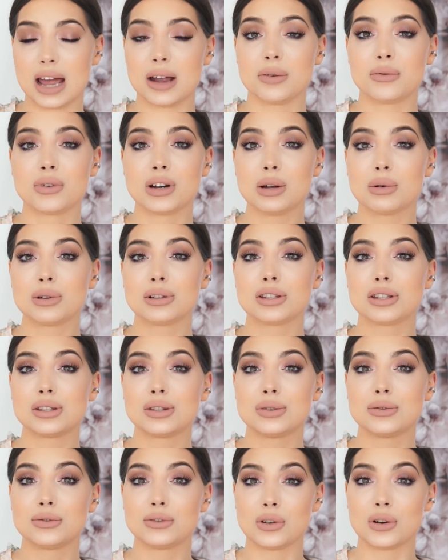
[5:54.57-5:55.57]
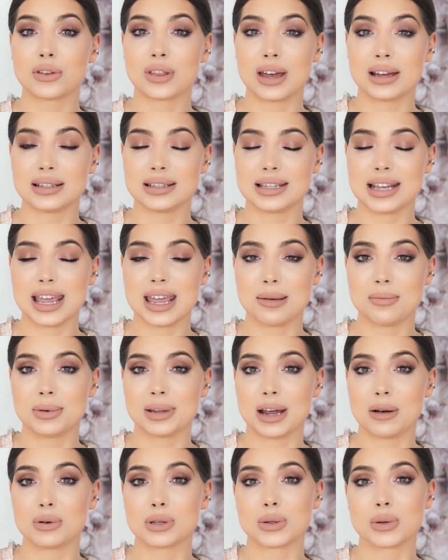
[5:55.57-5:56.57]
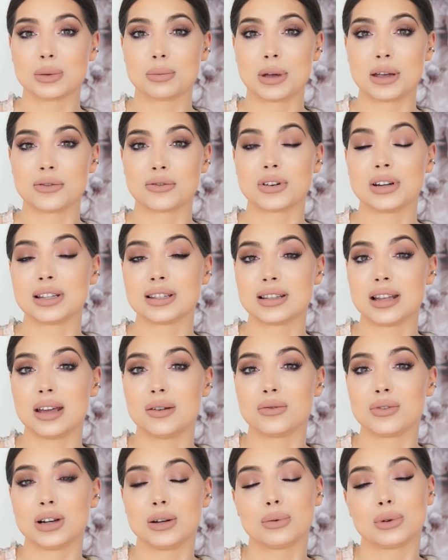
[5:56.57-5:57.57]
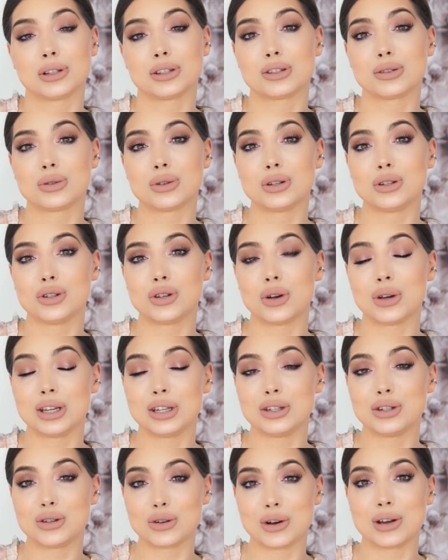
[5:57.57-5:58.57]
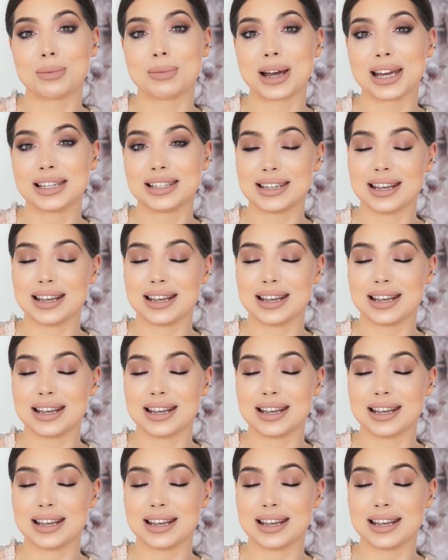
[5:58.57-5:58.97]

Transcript: I really wanted to vlog that day, but I was with my friends and I really wanted to enjoy my